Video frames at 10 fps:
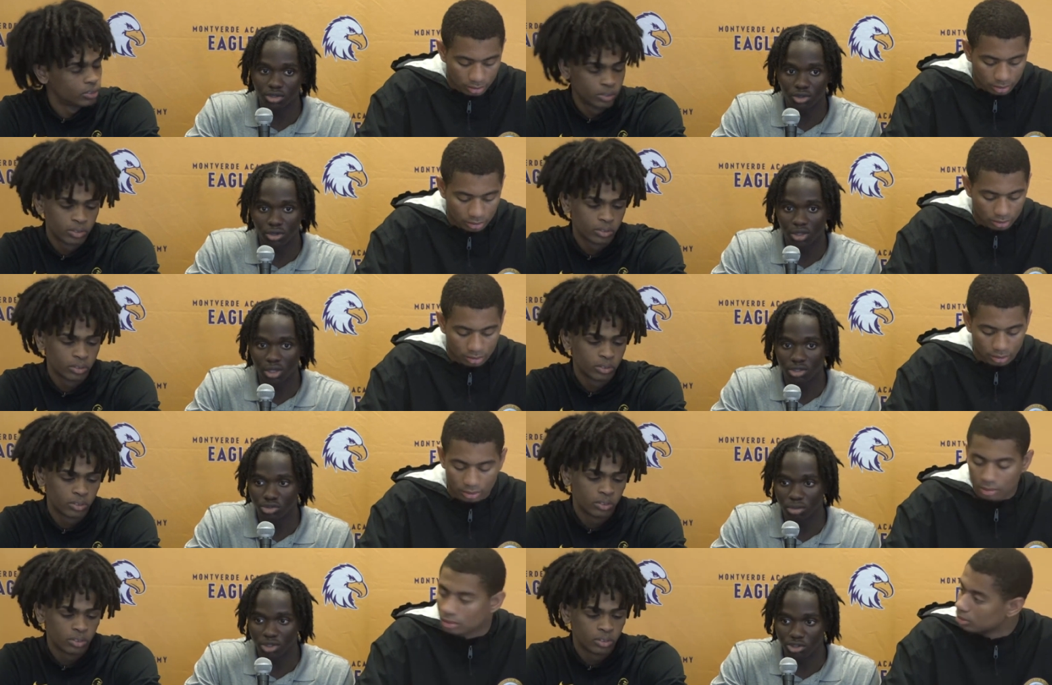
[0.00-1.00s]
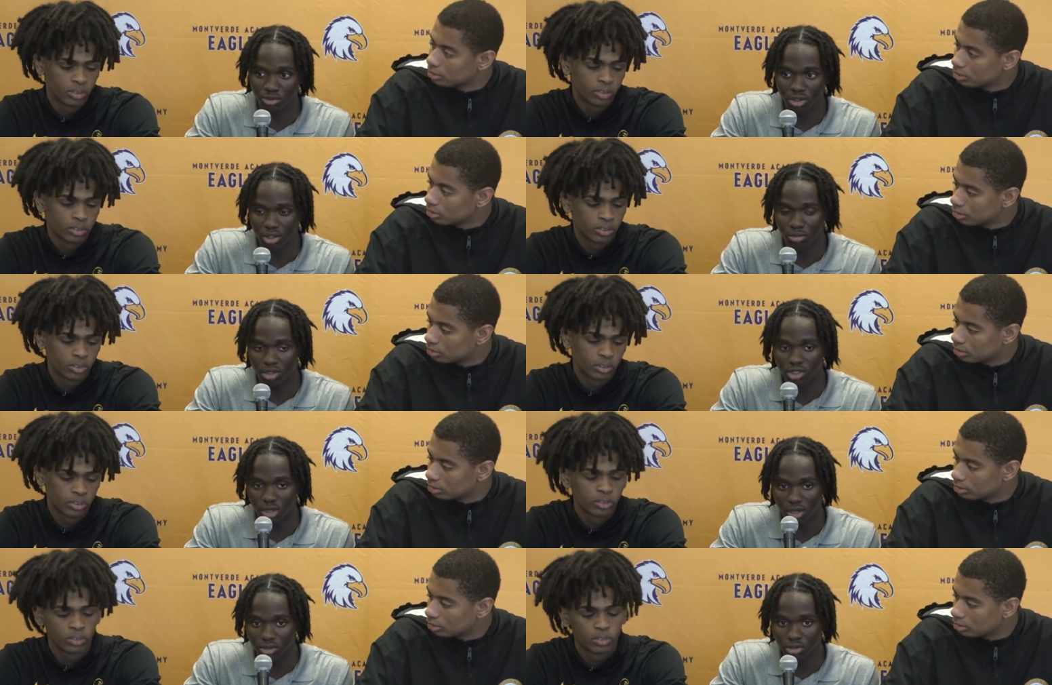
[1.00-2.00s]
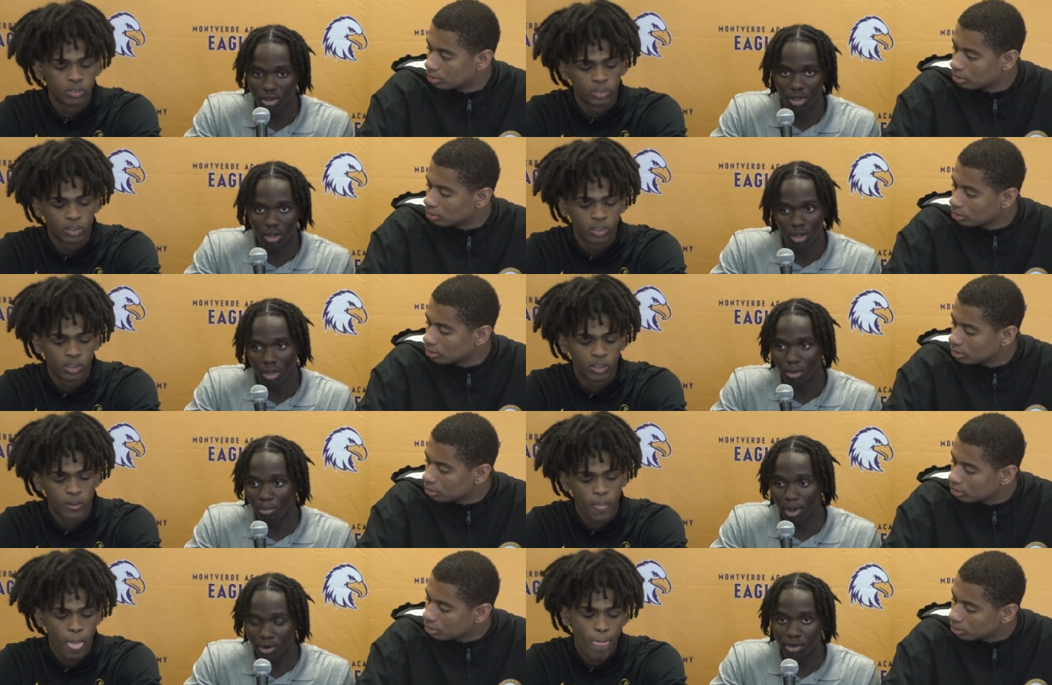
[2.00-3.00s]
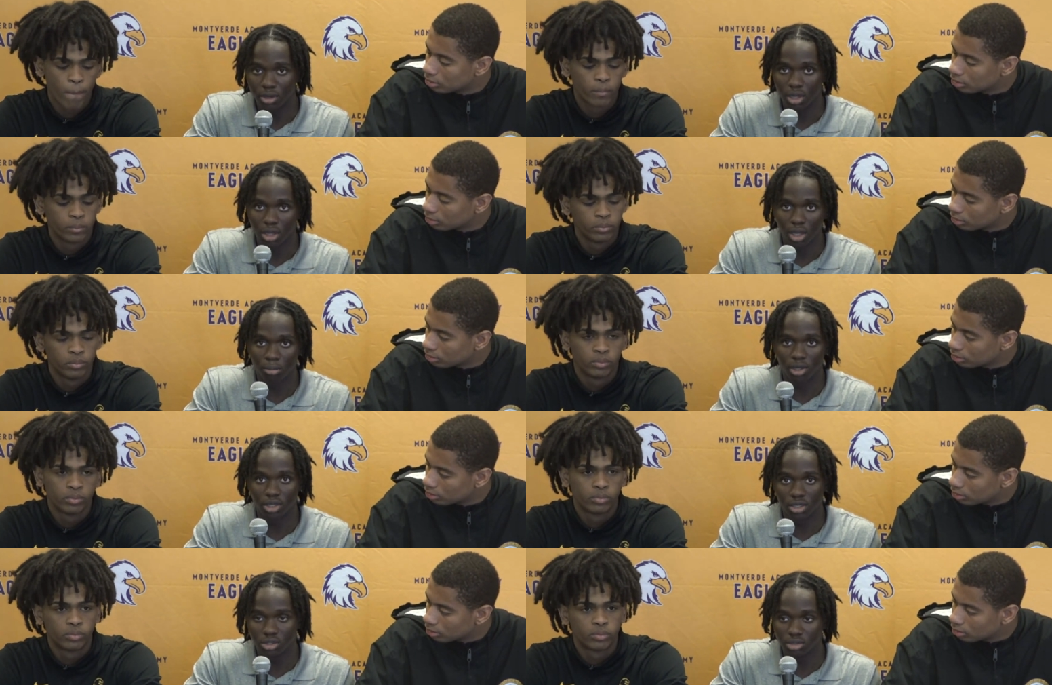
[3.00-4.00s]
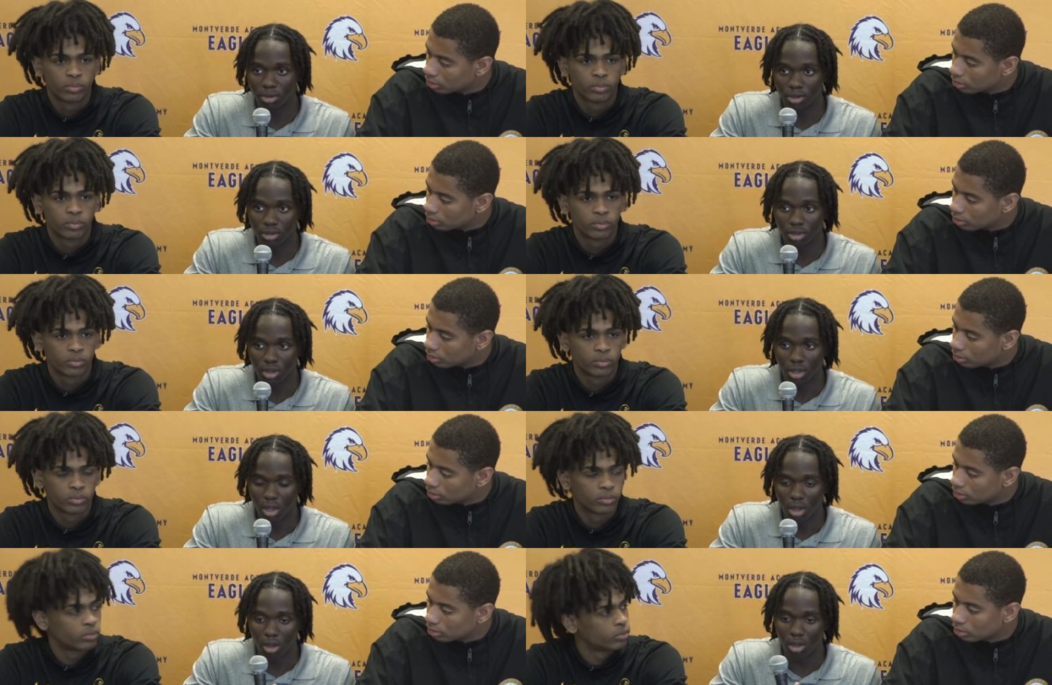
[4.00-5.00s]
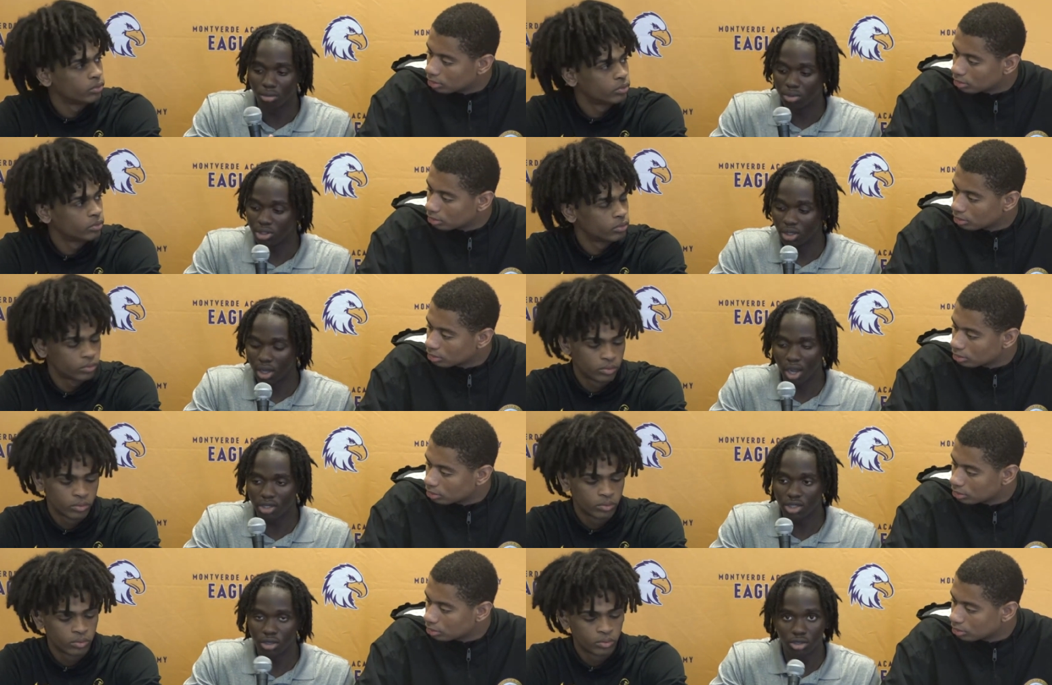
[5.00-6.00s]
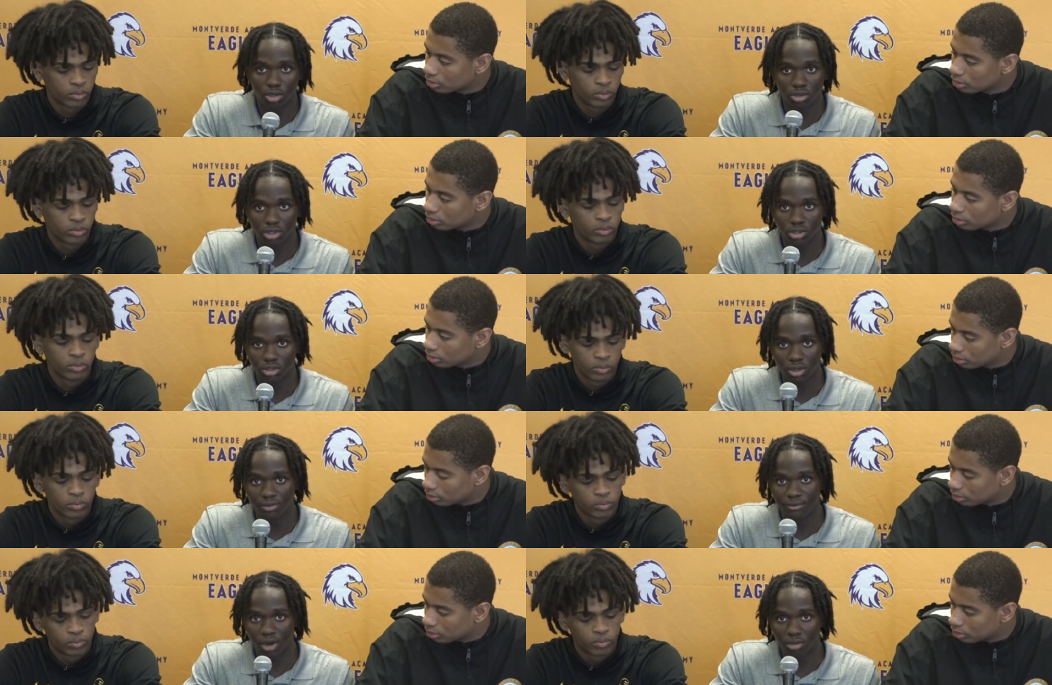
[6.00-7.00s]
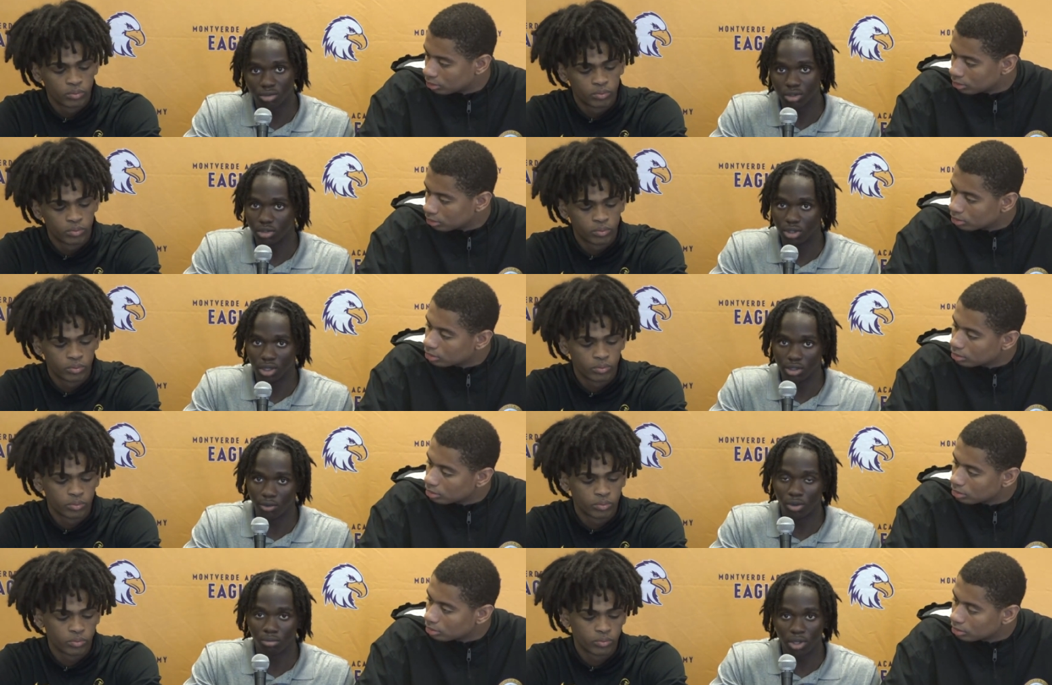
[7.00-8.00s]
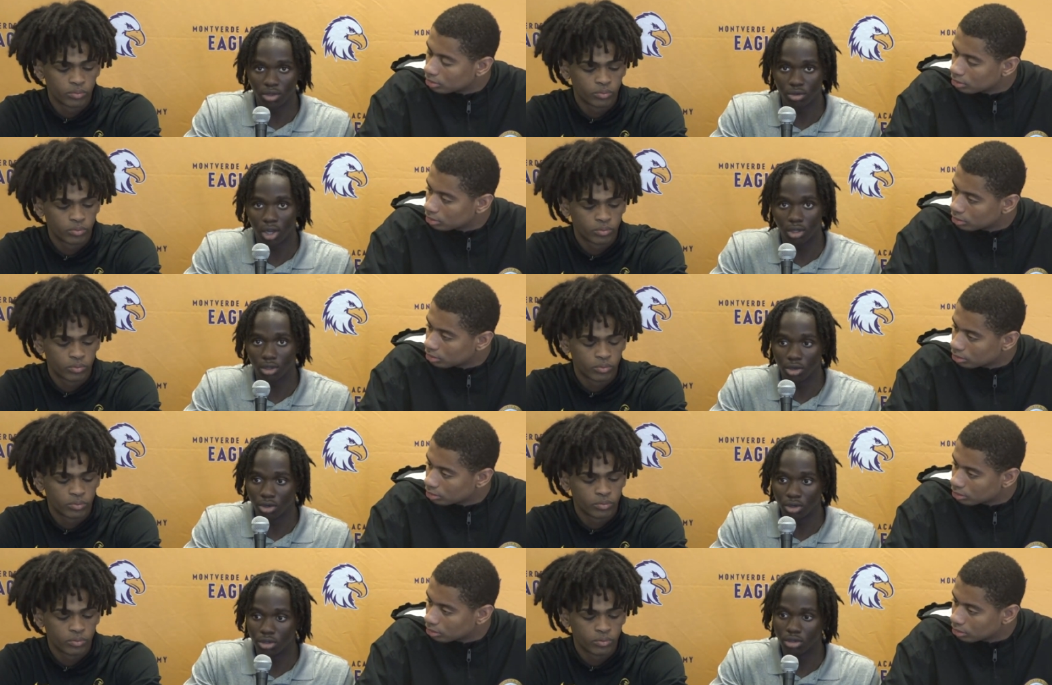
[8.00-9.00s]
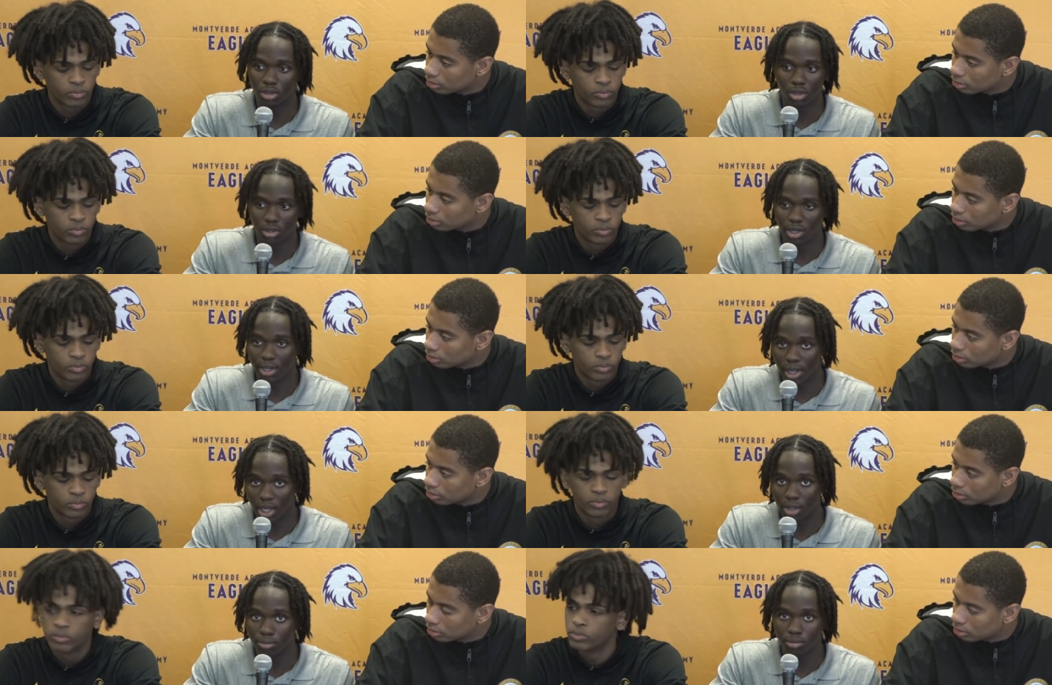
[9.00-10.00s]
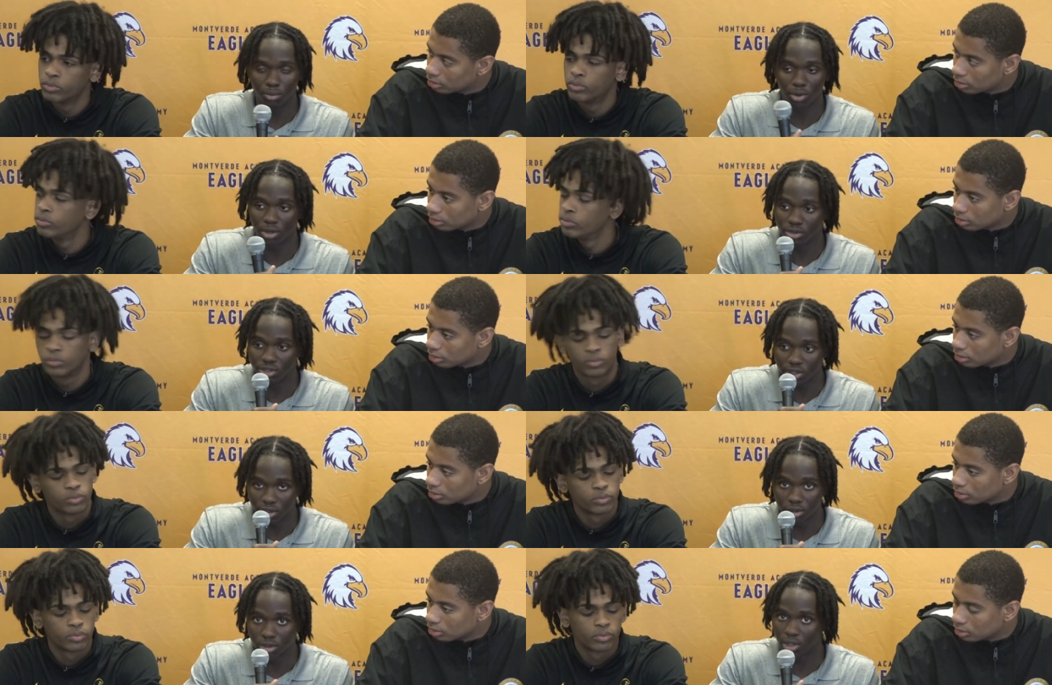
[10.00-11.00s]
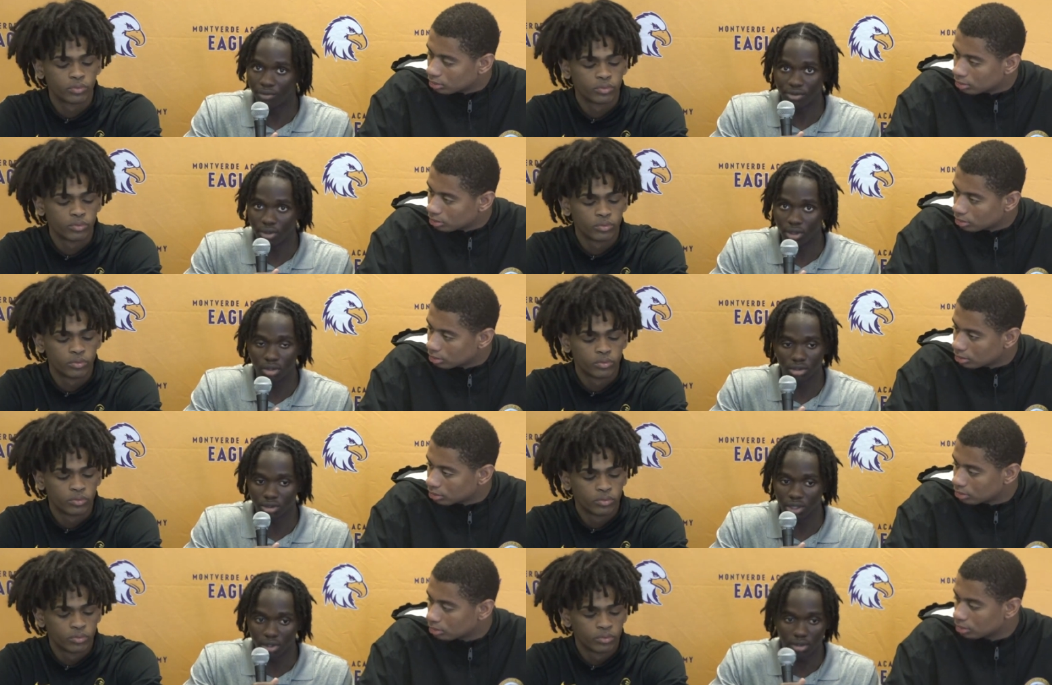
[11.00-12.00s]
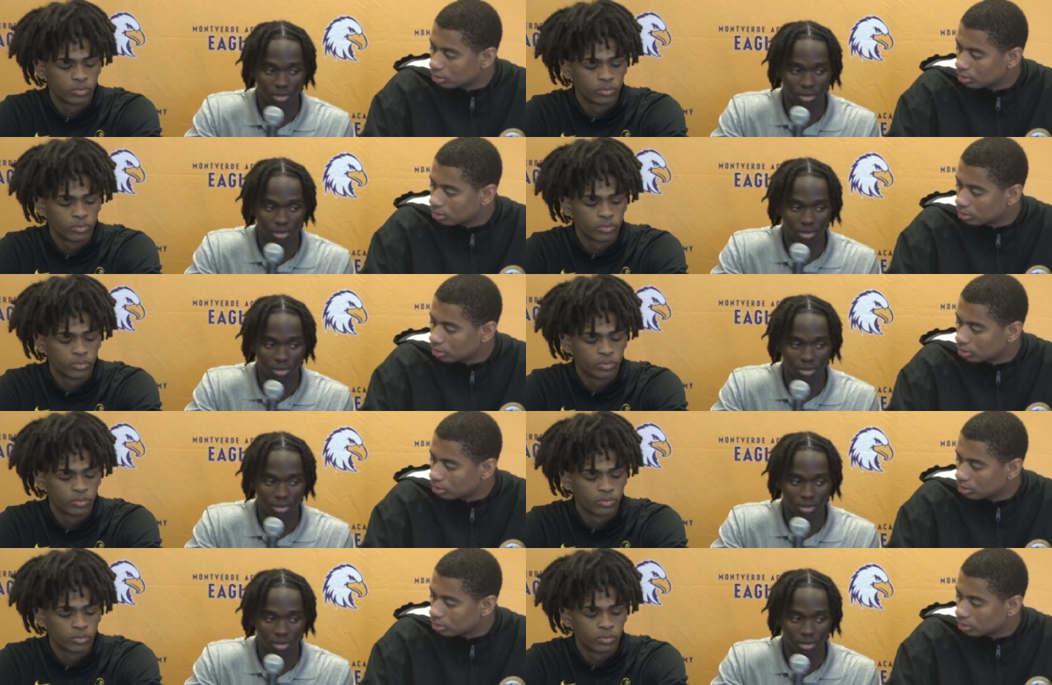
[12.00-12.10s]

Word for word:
Speaker 1: struggling last year. My shooting and my shots better, and my conditions better. Um, but yeah, I actually like the coaches. A good environment. They, they want to make you like learn the game, work on your skill and everything. So yeah.